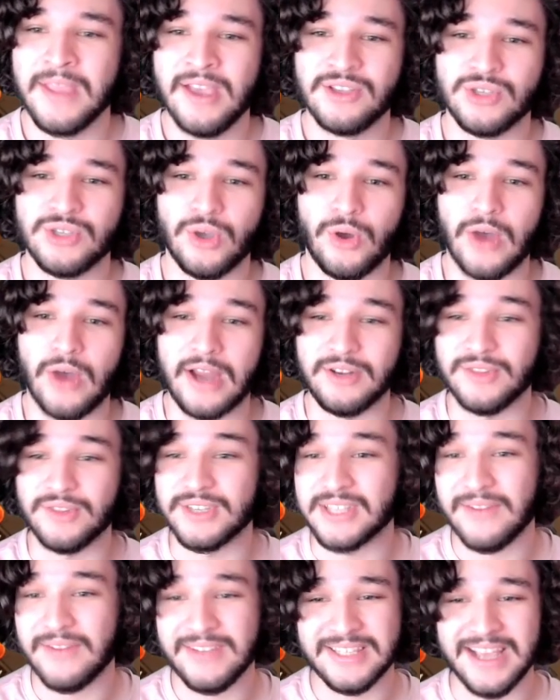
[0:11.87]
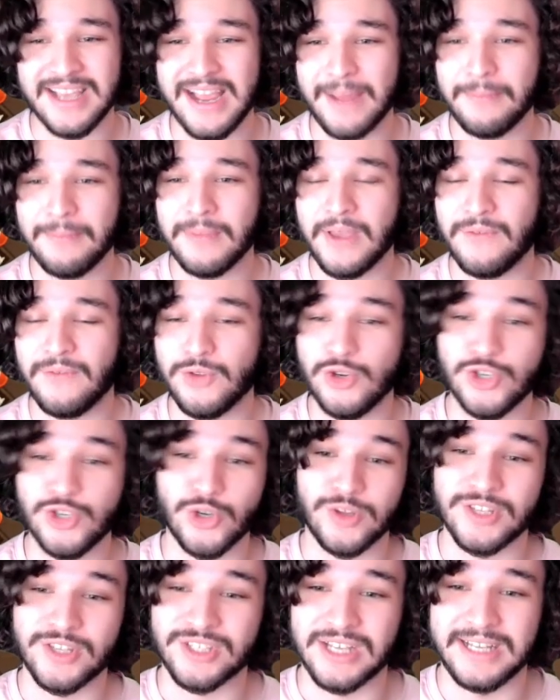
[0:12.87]
So I do this every time. If you
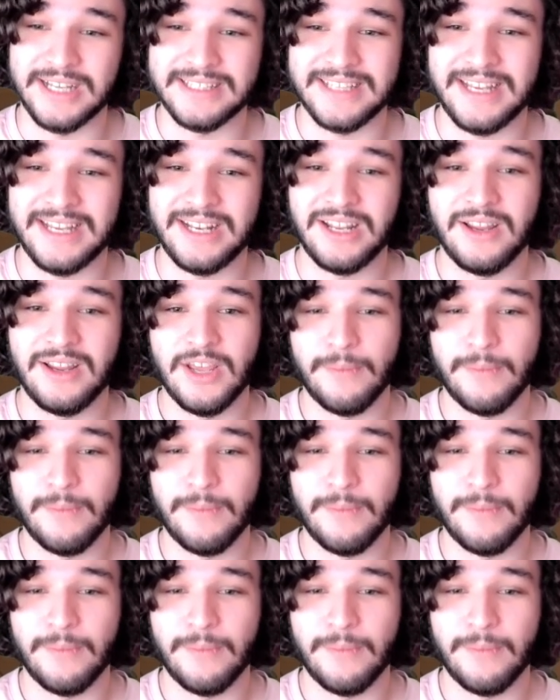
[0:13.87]
enjoy this content,